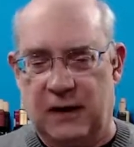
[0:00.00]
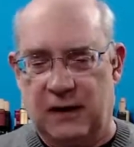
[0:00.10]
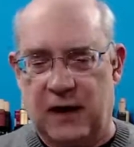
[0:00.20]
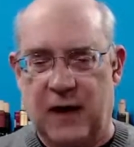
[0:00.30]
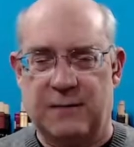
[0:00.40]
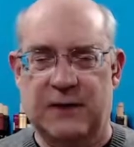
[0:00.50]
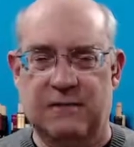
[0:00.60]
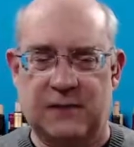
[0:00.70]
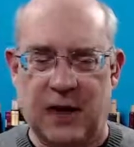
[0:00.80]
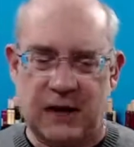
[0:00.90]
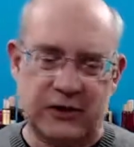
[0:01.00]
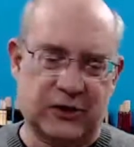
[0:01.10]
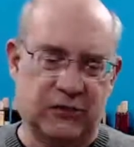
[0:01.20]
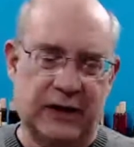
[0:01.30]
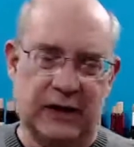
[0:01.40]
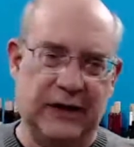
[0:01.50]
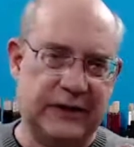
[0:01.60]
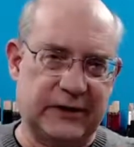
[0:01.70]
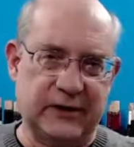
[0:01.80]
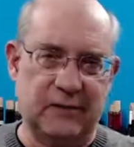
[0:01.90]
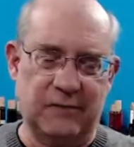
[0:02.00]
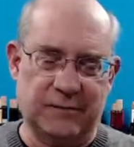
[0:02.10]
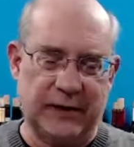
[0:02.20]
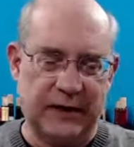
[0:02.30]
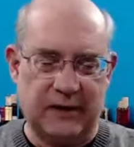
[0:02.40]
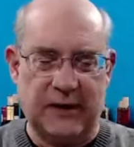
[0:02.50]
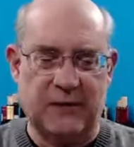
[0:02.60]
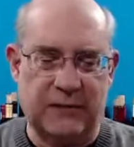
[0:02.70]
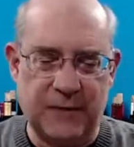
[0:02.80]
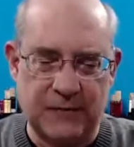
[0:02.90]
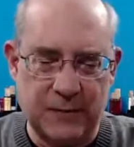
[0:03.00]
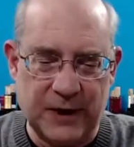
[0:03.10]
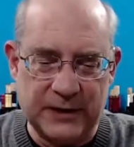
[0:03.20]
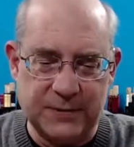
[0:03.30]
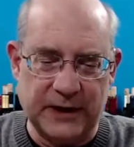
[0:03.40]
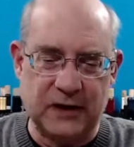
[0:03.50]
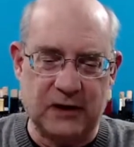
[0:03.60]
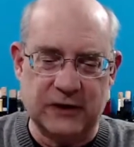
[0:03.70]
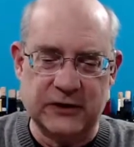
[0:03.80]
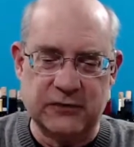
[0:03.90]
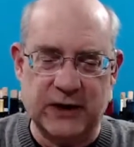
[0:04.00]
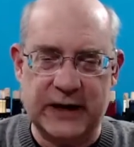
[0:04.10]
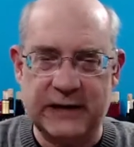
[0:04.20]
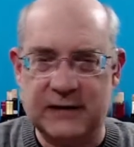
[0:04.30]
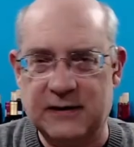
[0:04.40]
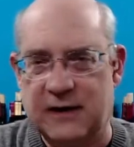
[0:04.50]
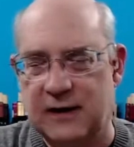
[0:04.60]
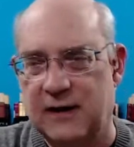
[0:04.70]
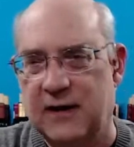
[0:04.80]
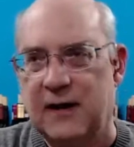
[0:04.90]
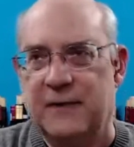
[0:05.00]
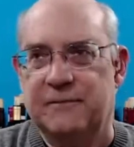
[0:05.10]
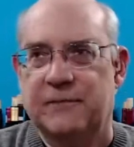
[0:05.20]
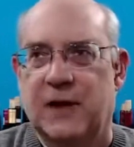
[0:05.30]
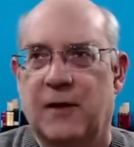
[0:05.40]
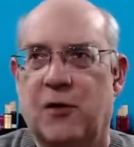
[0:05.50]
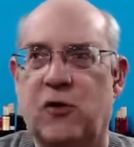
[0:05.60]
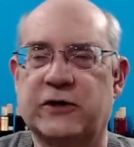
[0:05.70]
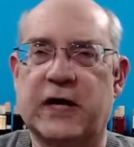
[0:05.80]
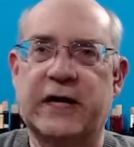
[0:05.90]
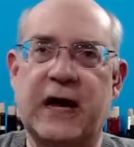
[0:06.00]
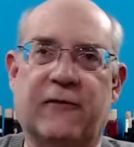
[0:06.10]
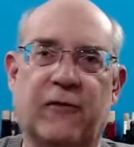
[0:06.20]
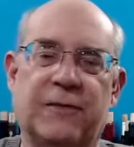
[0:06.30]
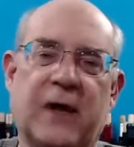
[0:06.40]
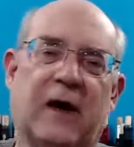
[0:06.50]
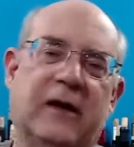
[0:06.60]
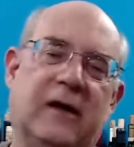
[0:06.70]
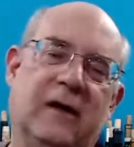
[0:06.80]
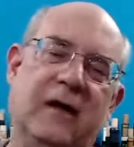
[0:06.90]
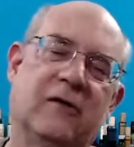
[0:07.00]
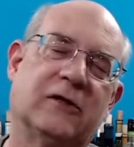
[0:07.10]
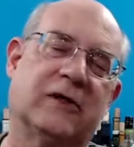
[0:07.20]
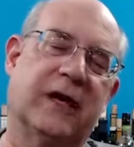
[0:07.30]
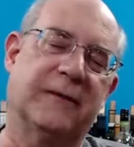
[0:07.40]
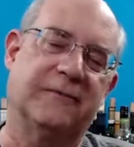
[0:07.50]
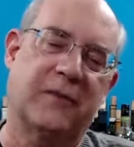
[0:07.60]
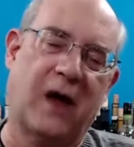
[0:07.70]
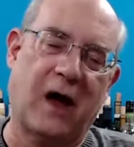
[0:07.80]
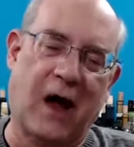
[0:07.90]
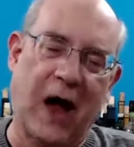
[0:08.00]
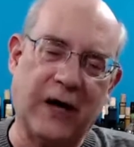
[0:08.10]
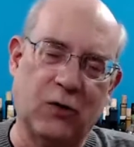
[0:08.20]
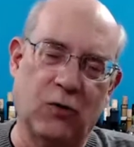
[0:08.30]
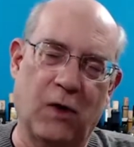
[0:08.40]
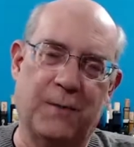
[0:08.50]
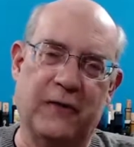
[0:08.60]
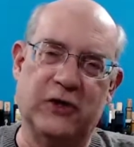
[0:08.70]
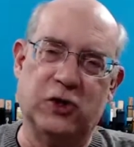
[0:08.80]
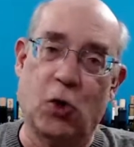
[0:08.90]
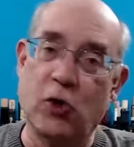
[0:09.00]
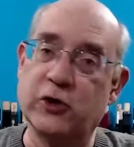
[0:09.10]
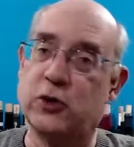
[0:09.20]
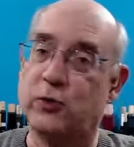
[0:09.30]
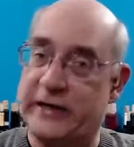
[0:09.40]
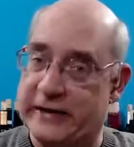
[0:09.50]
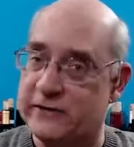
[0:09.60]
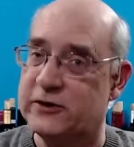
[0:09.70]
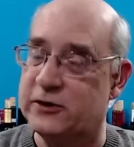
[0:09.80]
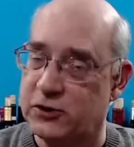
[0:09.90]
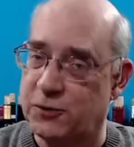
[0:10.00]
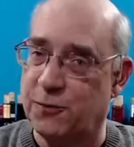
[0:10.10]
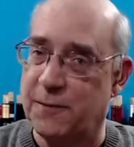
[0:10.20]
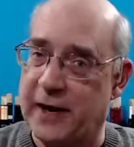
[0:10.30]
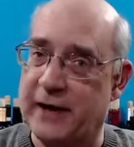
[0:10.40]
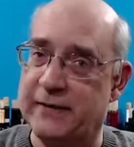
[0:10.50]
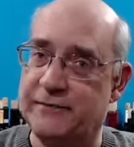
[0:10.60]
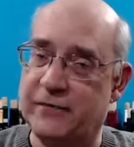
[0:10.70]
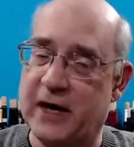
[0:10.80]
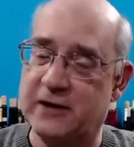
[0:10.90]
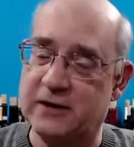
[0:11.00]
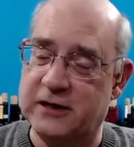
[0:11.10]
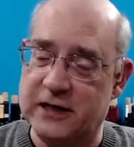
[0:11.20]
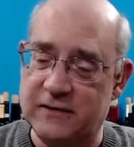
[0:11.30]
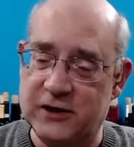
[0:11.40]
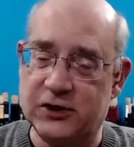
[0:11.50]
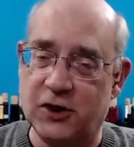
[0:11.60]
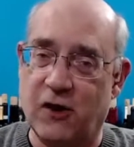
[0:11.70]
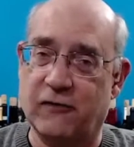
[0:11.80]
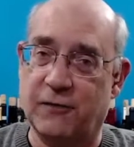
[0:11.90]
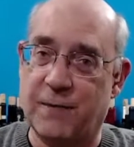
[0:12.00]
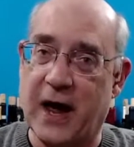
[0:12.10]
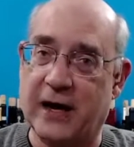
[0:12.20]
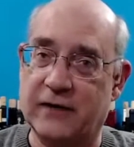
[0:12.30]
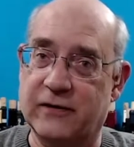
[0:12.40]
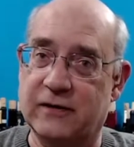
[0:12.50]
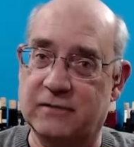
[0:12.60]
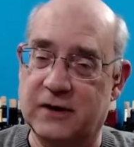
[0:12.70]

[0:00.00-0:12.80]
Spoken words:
had to be kind of straight-laced, you know, everybody's playing it all straight. And of course, I came from... Now, here's the thing. I grew up on the George Reeves Superman. That's the TV show from back in the